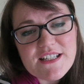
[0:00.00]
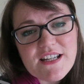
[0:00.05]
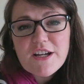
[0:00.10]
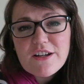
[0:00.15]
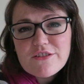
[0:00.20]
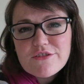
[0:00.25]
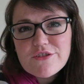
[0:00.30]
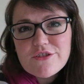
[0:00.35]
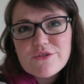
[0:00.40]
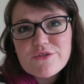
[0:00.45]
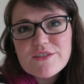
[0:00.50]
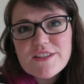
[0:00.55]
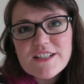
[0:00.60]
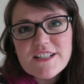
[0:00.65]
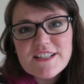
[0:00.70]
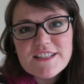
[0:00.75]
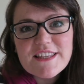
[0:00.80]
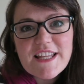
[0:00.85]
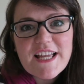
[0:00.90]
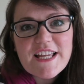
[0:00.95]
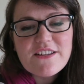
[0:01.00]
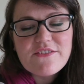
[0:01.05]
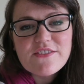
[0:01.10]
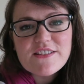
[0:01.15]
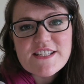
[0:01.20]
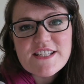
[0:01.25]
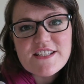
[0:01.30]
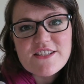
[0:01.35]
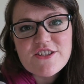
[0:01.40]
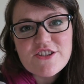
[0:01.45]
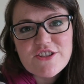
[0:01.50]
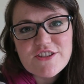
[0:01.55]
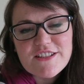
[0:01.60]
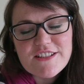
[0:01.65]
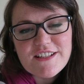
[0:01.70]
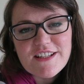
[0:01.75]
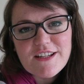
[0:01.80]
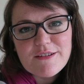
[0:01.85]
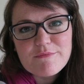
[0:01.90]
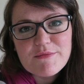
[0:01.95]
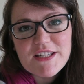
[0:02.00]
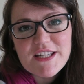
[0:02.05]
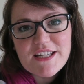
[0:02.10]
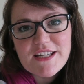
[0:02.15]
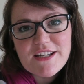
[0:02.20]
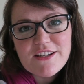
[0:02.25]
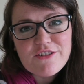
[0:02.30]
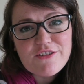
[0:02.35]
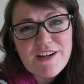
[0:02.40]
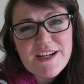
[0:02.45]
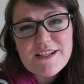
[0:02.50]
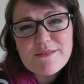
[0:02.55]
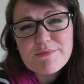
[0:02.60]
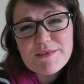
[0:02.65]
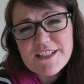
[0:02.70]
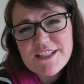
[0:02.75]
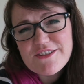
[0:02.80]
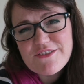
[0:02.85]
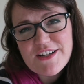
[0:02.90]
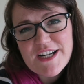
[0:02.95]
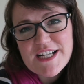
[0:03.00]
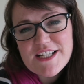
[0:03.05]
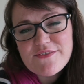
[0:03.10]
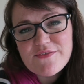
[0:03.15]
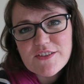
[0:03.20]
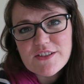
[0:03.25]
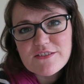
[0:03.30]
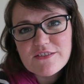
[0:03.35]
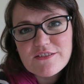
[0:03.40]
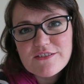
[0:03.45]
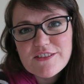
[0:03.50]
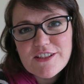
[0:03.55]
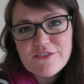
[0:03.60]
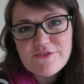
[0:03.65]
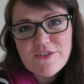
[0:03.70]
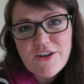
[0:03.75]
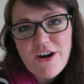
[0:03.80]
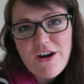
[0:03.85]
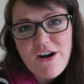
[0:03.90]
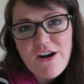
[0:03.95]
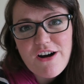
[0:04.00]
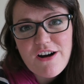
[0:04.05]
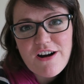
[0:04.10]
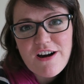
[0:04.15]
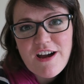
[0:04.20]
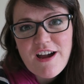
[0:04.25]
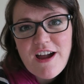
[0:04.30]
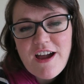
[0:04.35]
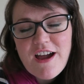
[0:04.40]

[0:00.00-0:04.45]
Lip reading: We all know that life as a student can be incredibly stressful. You've got